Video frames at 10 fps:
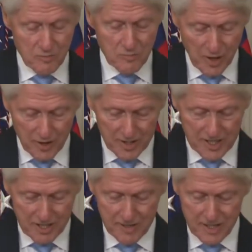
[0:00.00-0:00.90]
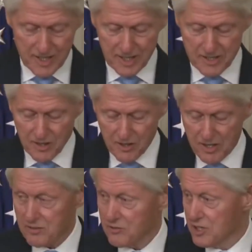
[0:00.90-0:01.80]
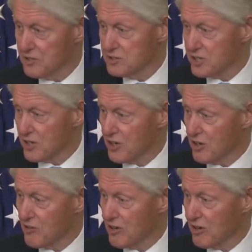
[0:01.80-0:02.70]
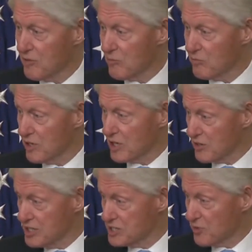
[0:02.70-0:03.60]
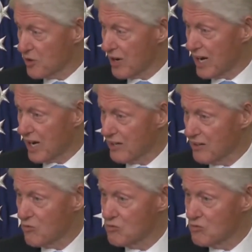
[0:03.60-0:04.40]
productivity, reduce turnover, and increase morale.